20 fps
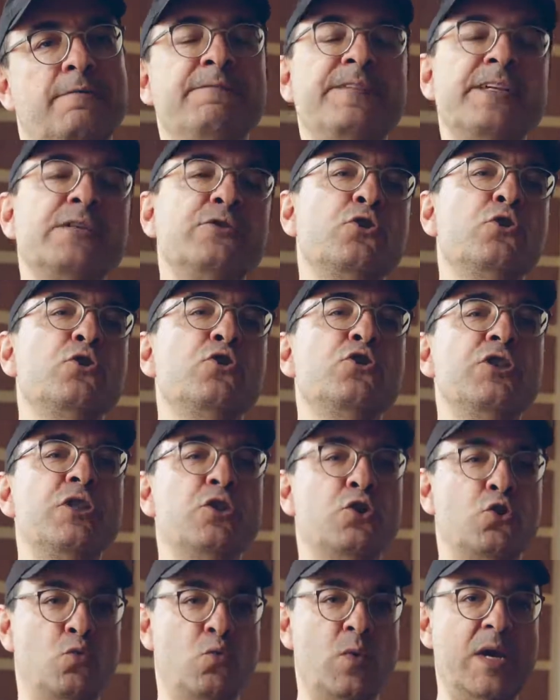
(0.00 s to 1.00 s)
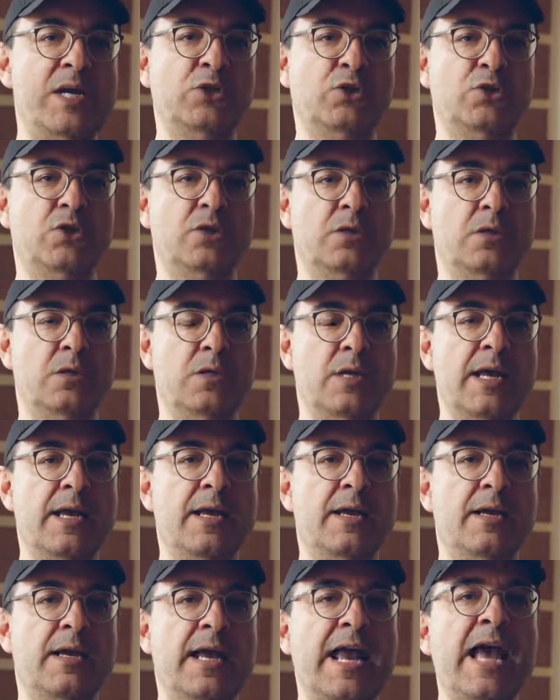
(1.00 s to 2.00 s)
situation,
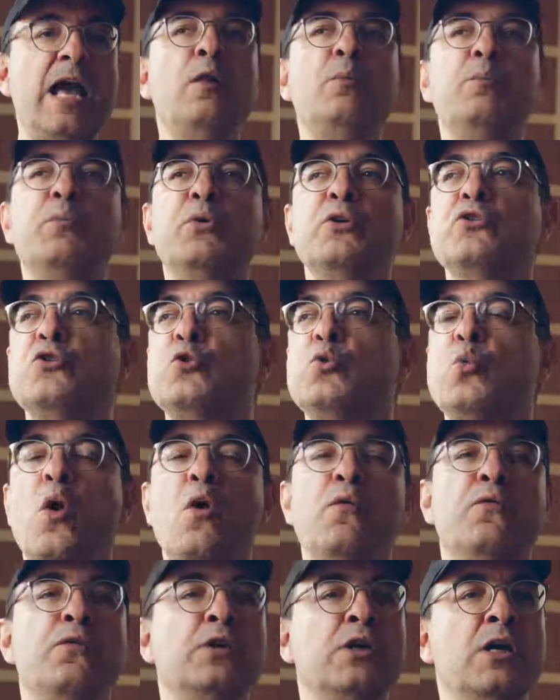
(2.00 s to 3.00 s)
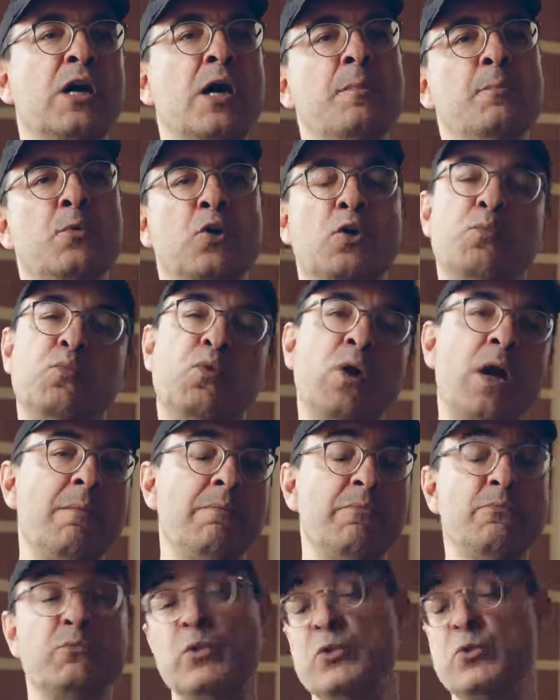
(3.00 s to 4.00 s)
help her to overcome her
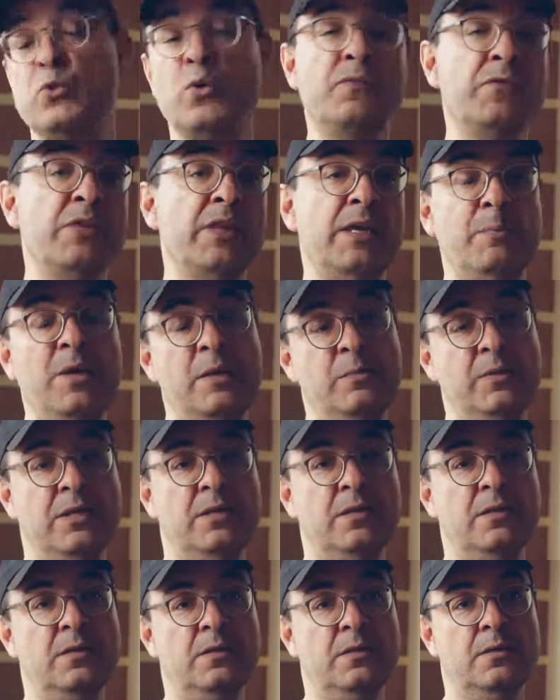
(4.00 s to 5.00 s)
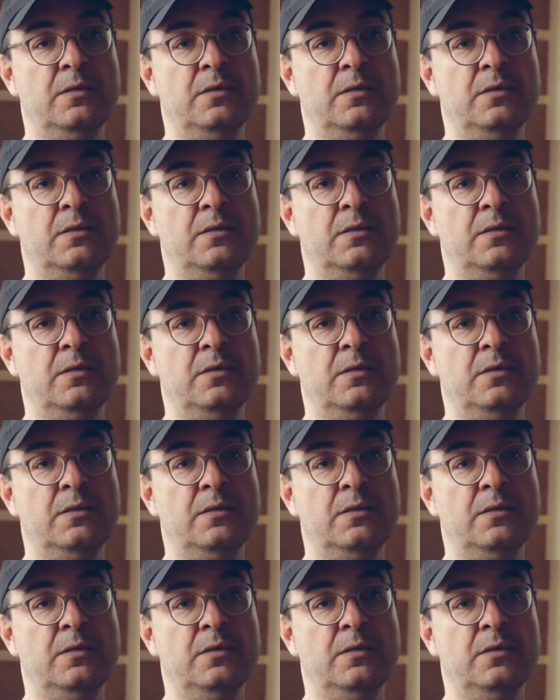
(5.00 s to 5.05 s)
problems, whatsoever they may be.